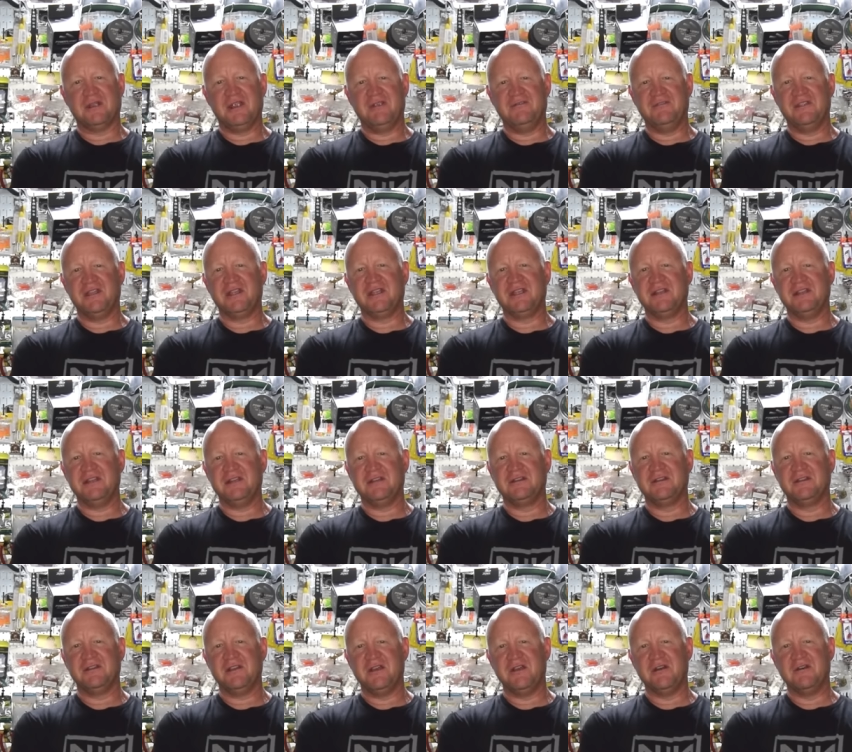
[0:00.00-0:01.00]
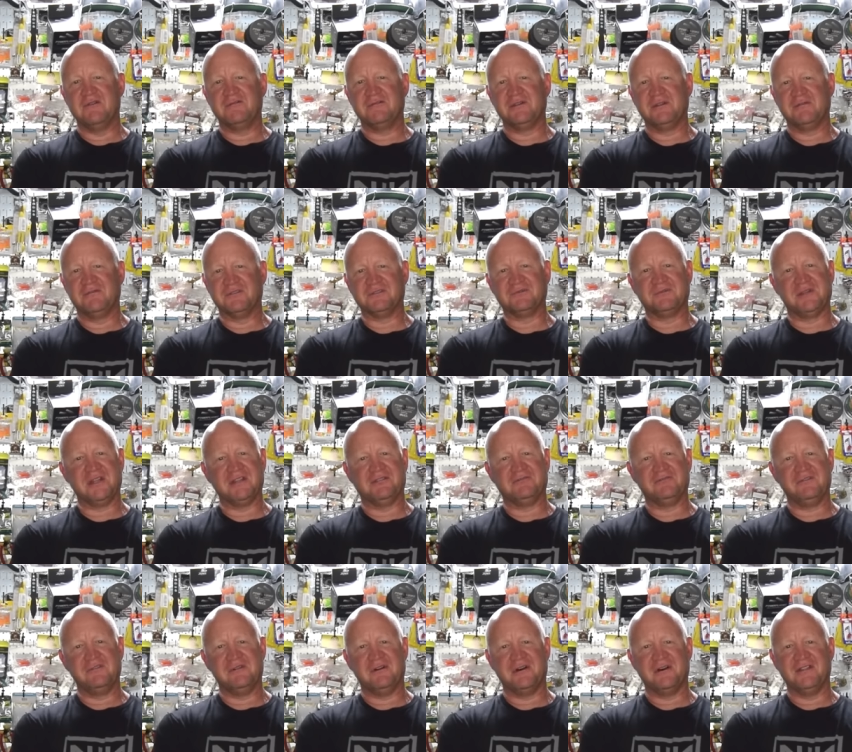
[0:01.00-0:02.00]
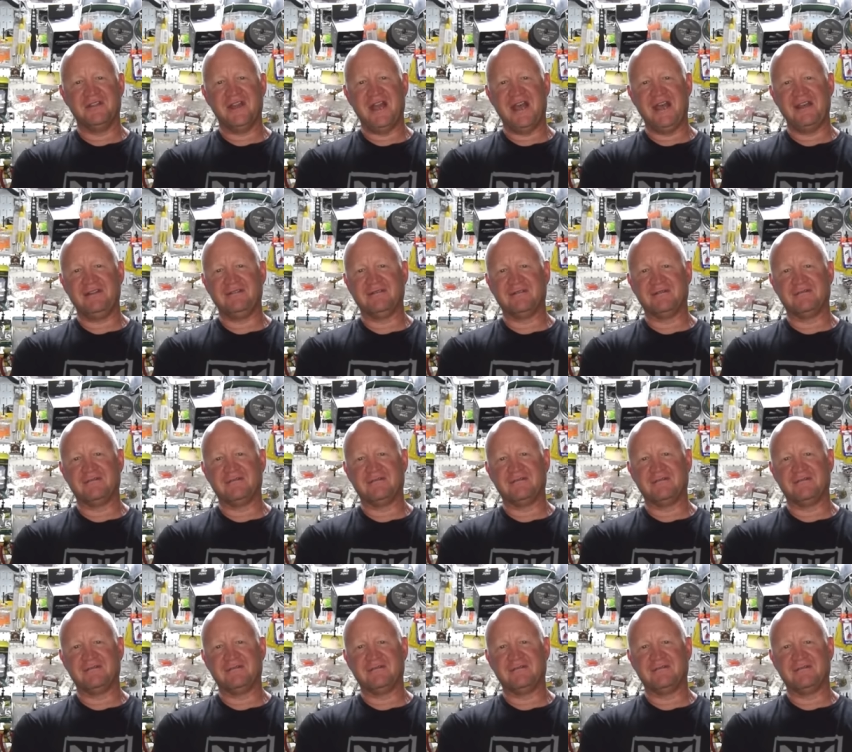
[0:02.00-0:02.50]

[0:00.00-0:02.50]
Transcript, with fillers: everything you need to know, and once we get through all that,